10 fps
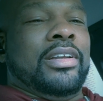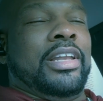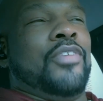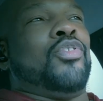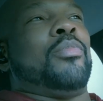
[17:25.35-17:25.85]

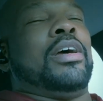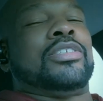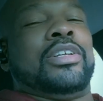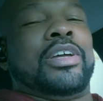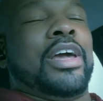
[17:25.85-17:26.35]

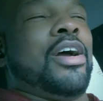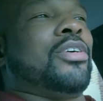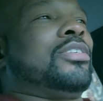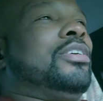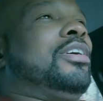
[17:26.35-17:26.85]
defamation of
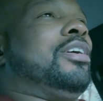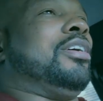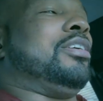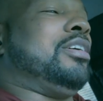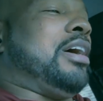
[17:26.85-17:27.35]

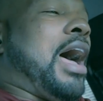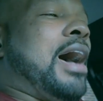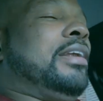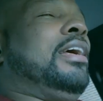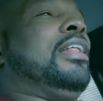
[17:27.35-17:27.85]
character,
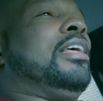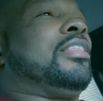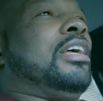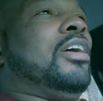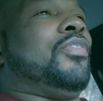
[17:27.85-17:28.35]
identity
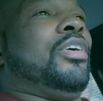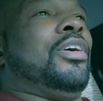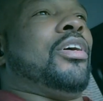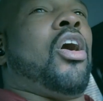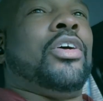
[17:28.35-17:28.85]
theft
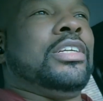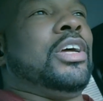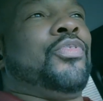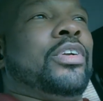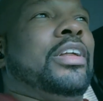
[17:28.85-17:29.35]
here, all these
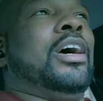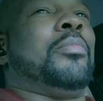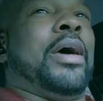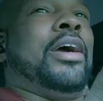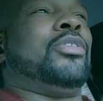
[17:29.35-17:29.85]
different
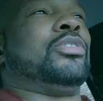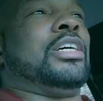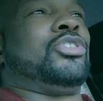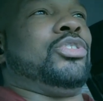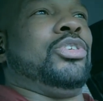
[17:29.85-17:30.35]
damn angles
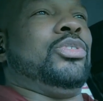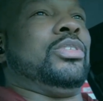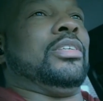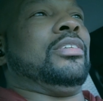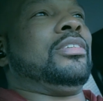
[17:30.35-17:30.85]
that you're
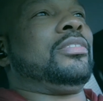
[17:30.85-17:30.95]
using.